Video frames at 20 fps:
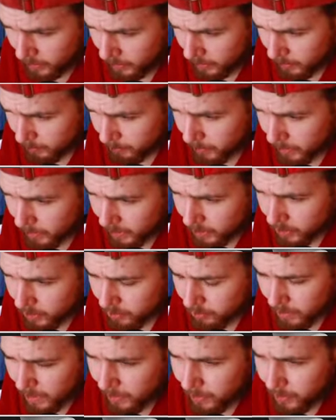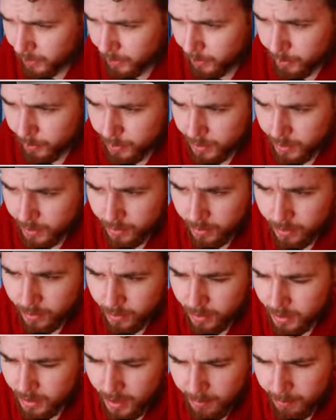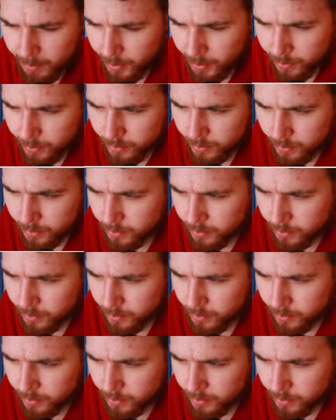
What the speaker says: But I'd just rather use the tempo